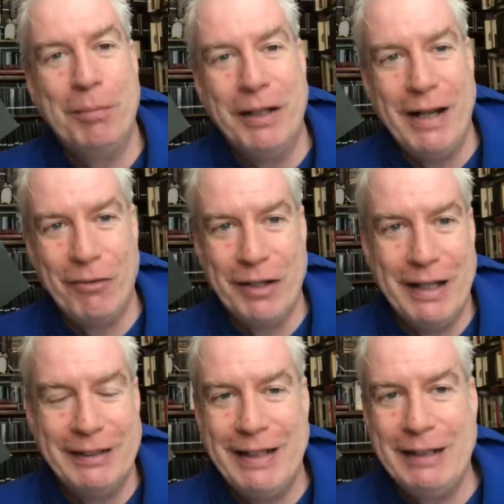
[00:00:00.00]
but
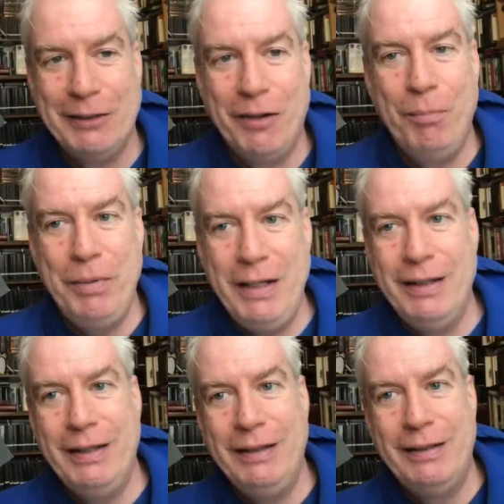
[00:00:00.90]
nevertheless, that's going to be
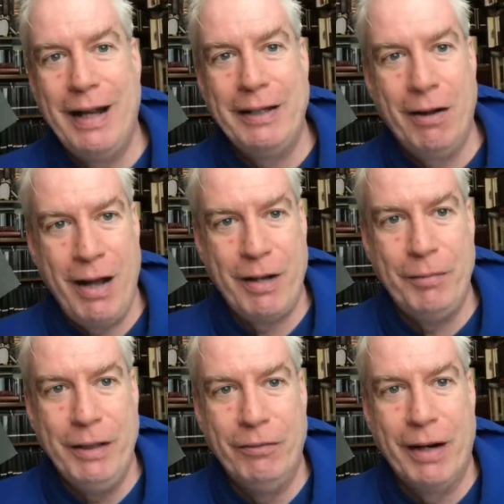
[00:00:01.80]
the
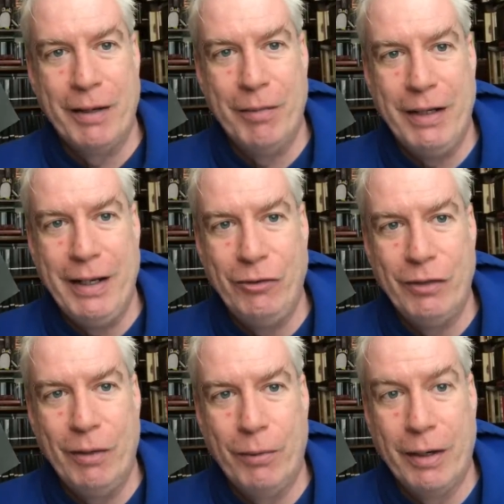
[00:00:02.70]
dichotomy
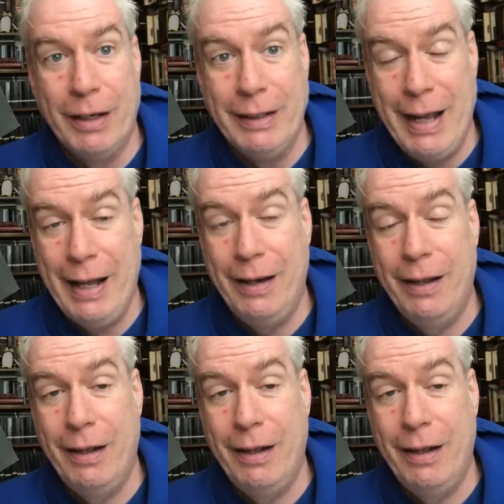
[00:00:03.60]
recommendation that we're going to get